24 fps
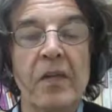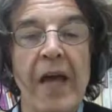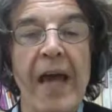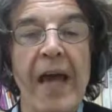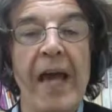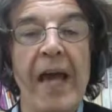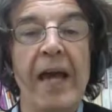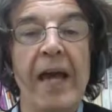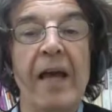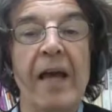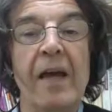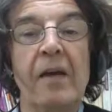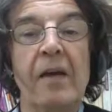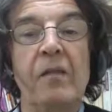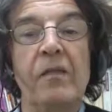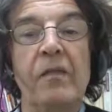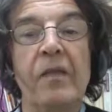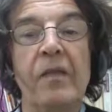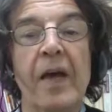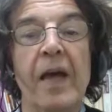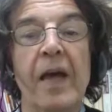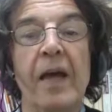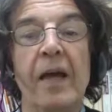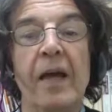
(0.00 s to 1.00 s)
have
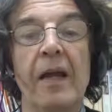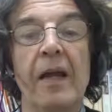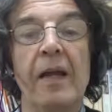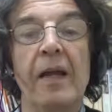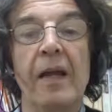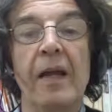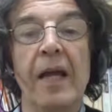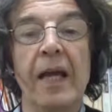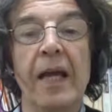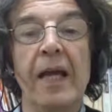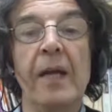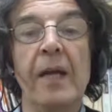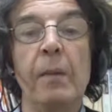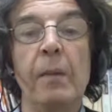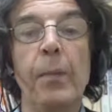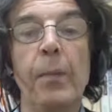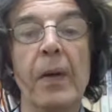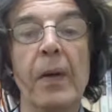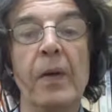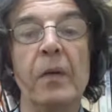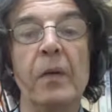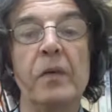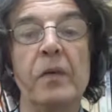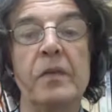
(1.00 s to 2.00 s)
an
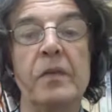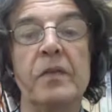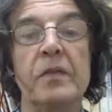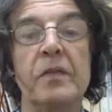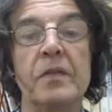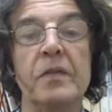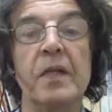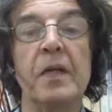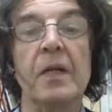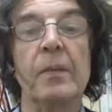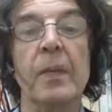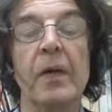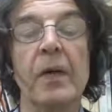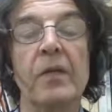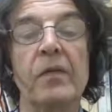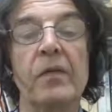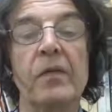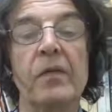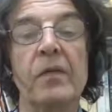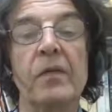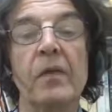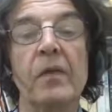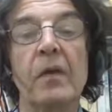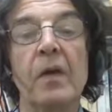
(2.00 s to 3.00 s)
inbuilt
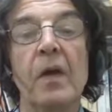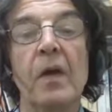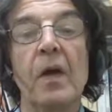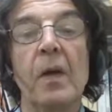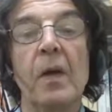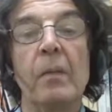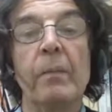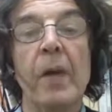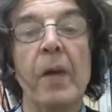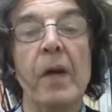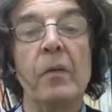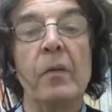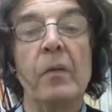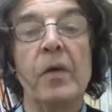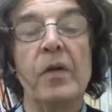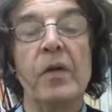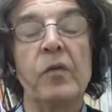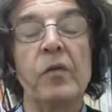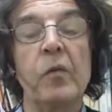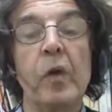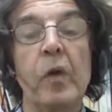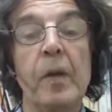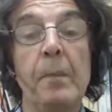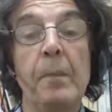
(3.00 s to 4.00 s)
syllabus, by
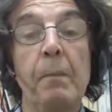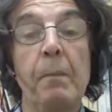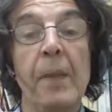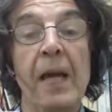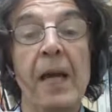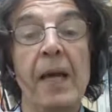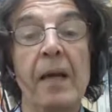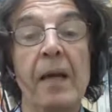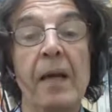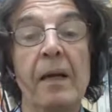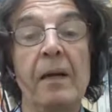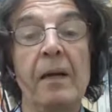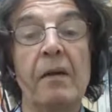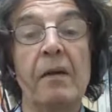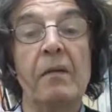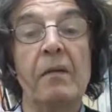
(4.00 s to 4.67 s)
which we mean